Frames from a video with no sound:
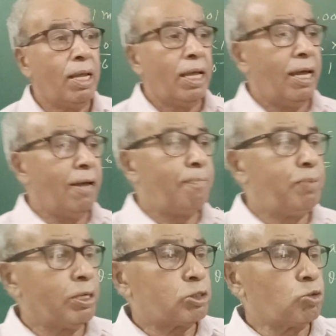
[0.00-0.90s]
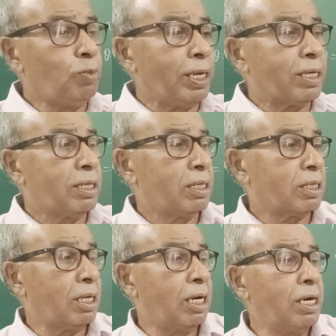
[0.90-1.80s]
appears to make
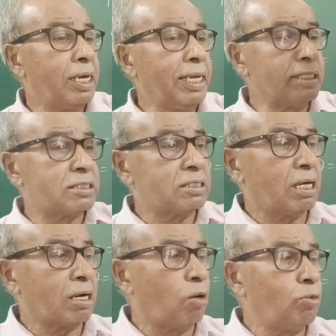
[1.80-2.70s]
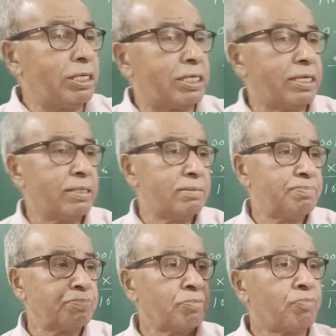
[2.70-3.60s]
colored rings around it.
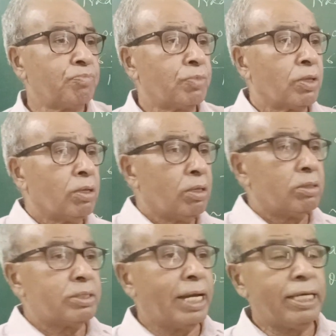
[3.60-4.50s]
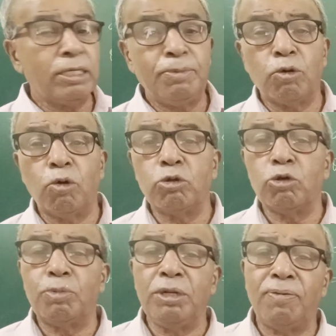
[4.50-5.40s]
That is because
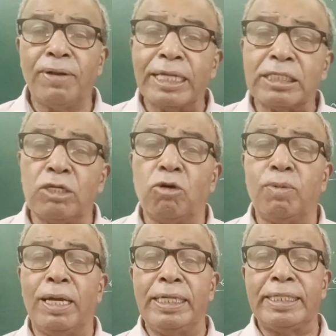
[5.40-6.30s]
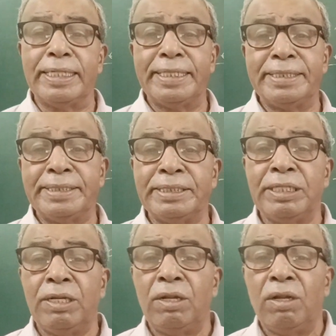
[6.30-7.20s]
of diffraction of light.
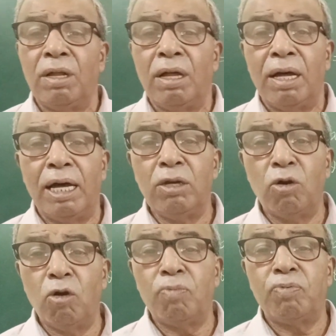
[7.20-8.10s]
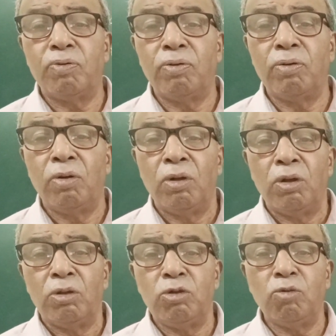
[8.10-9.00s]
I hope
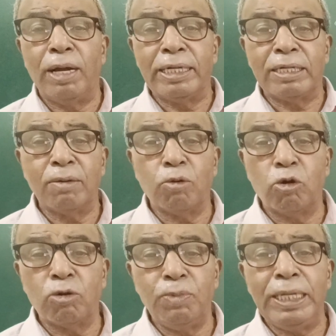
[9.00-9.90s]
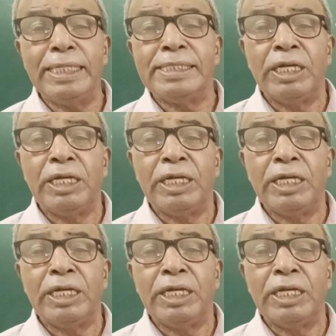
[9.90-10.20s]
you might have got me.